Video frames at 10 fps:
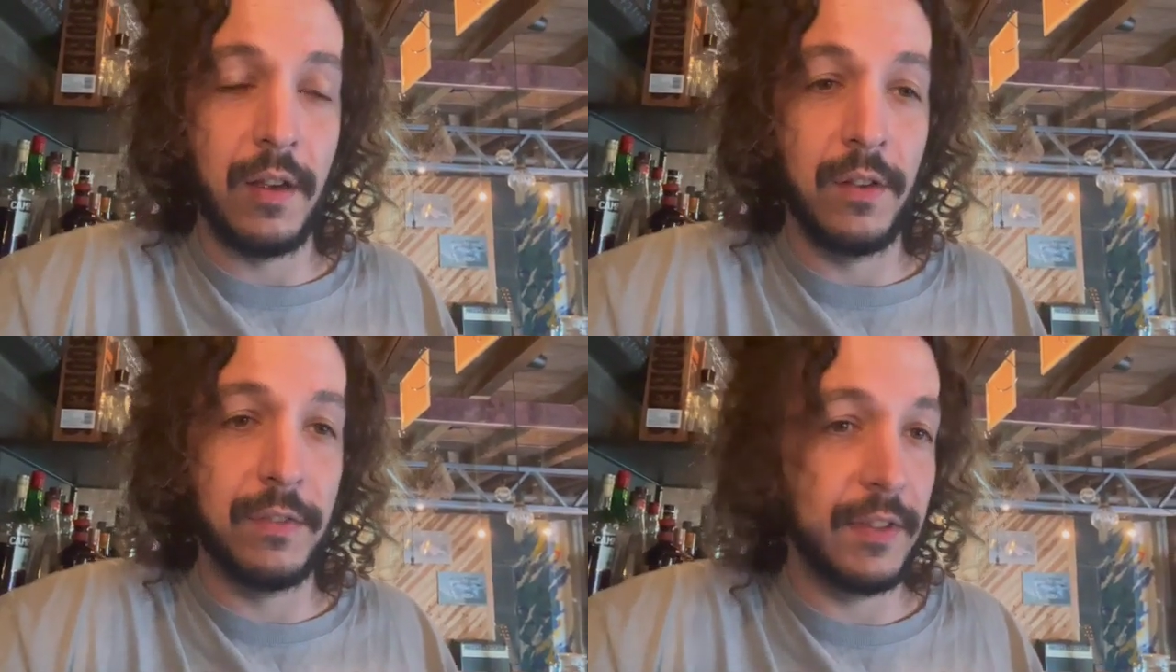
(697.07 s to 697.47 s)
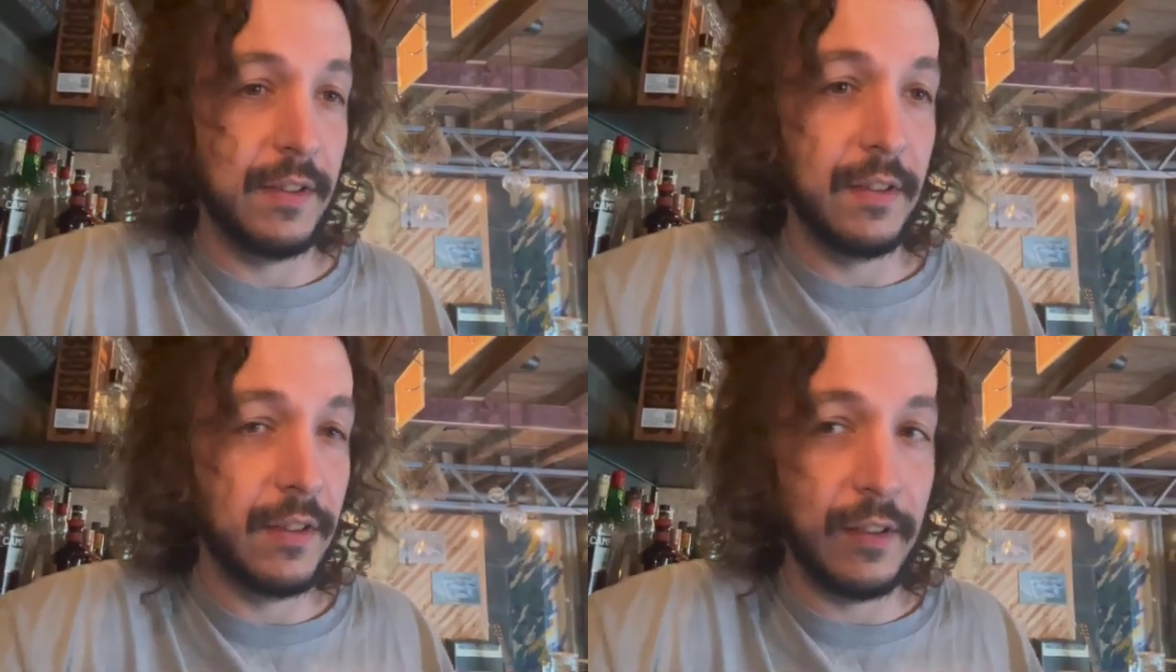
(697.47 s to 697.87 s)
Because,
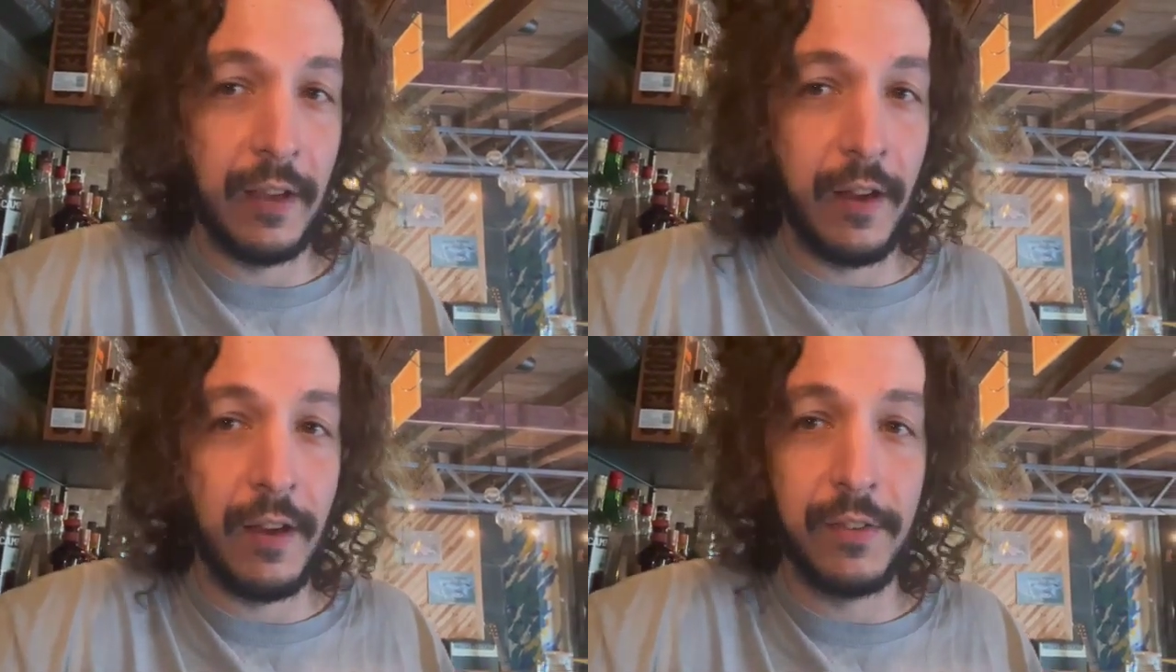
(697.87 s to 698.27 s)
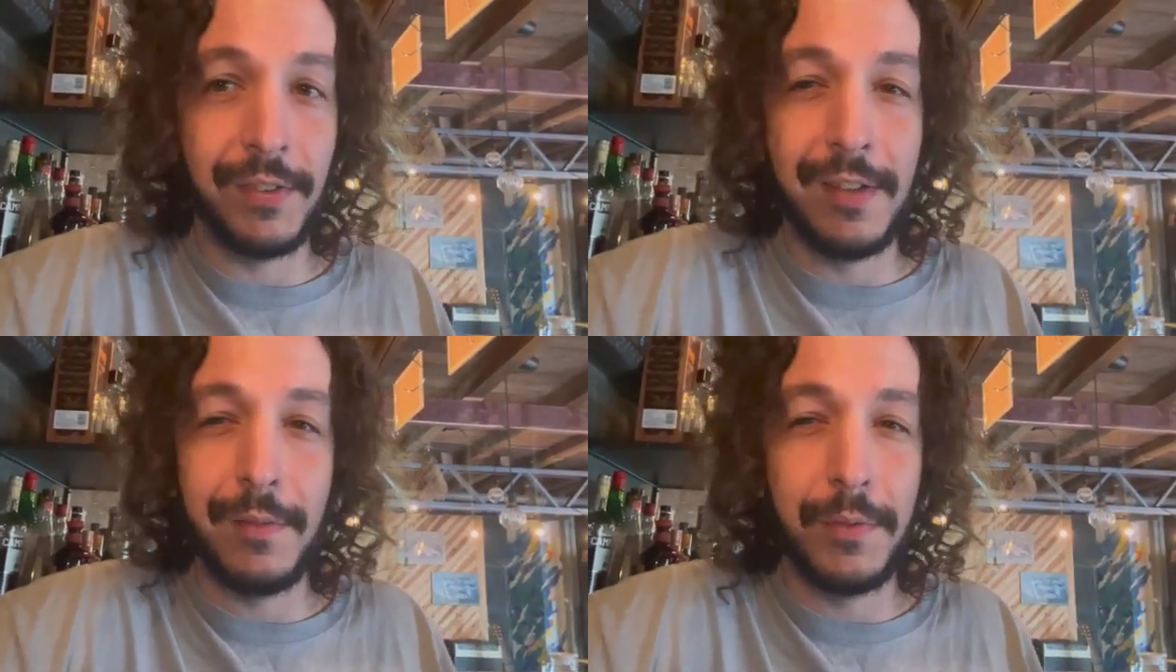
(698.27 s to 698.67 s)
like,
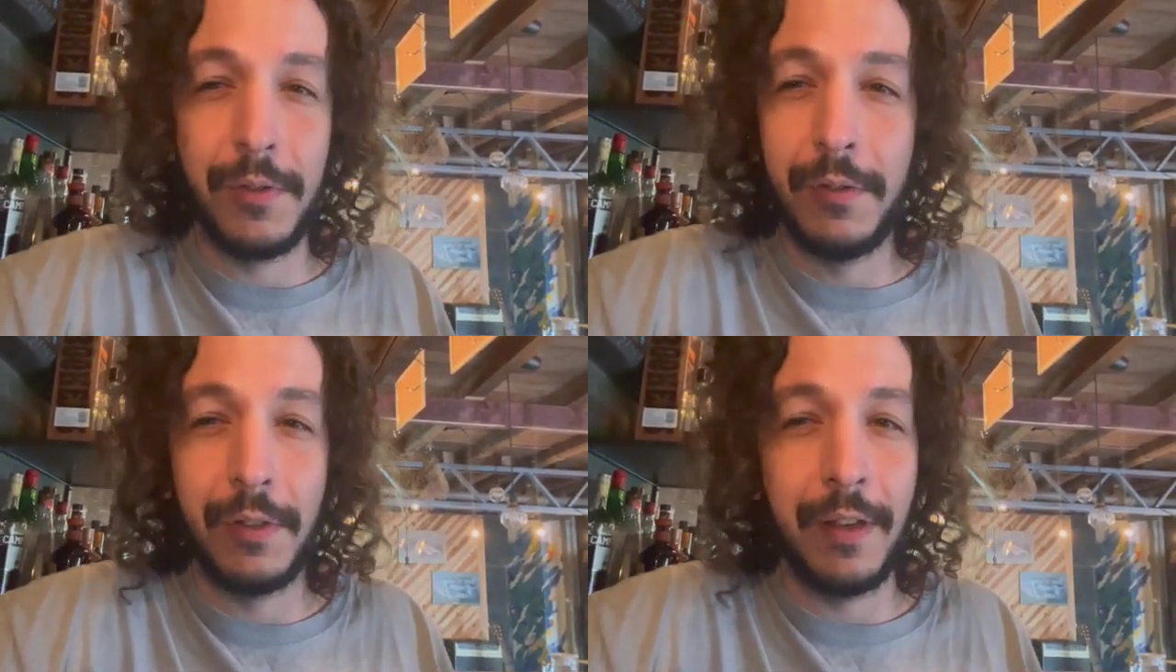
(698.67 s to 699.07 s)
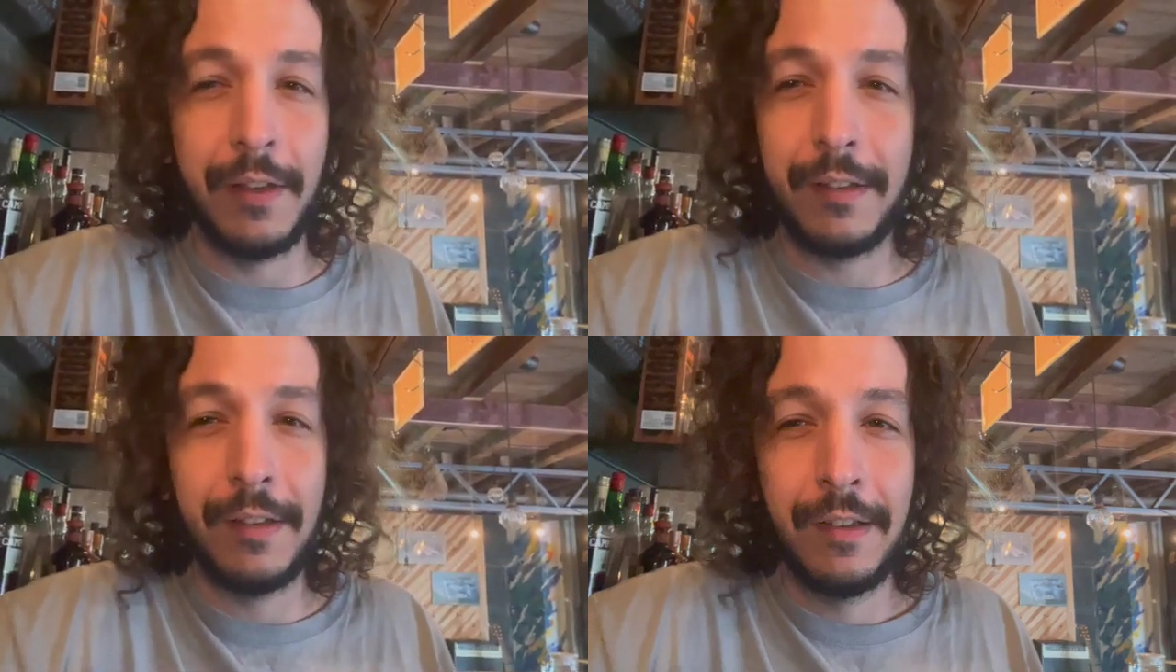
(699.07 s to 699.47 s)
honestly, if you like